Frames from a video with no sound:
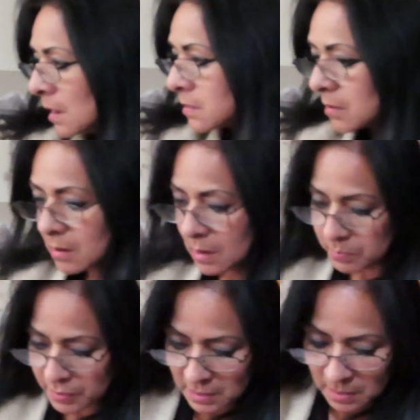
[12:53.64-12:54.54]
I thought I
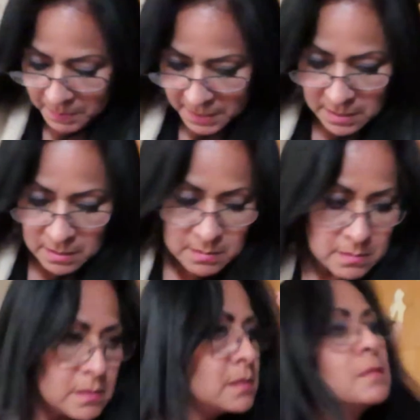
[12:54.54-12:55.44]
put it up here.
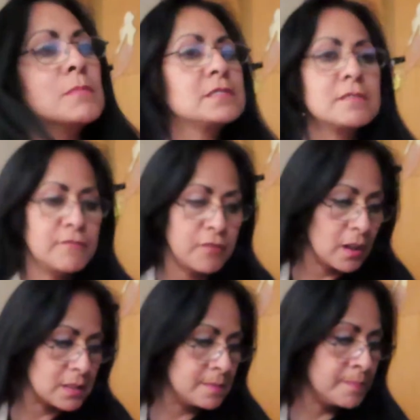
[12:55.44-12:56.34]
It must have
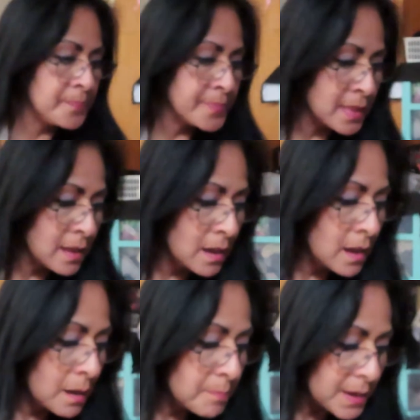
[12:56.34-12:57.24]
fallen.
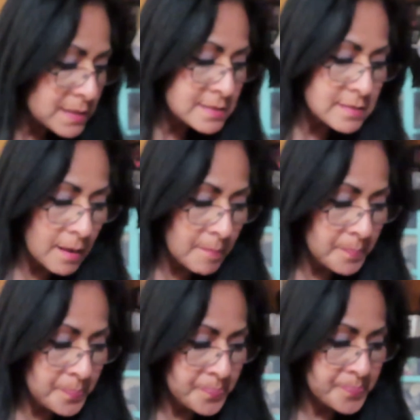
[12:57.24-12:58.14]
But,
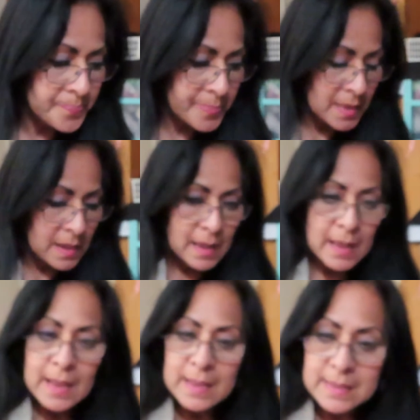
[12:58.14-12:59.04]

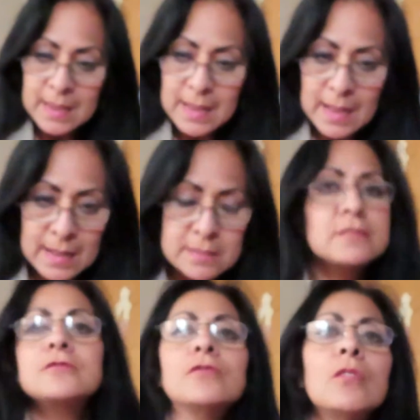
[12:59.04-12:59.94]
yeah,
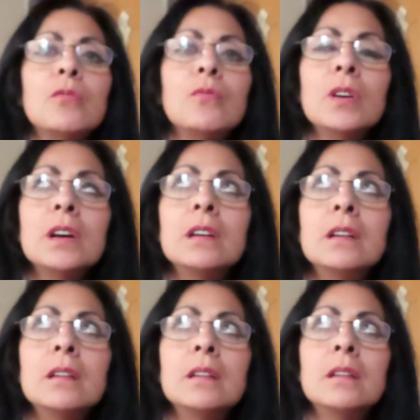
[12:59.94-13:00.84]
so what
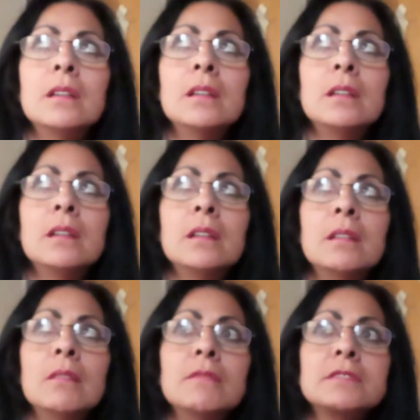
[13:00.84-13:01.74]

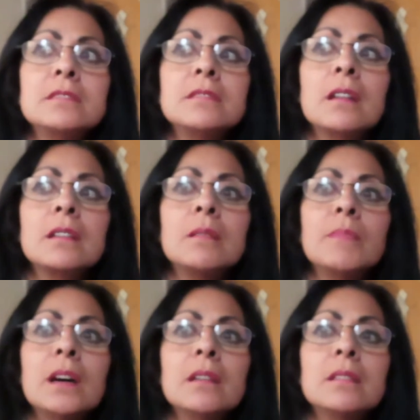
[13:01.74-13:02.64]
was I talking
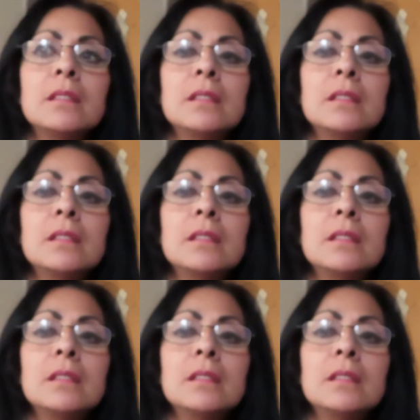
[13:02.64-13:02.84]
about?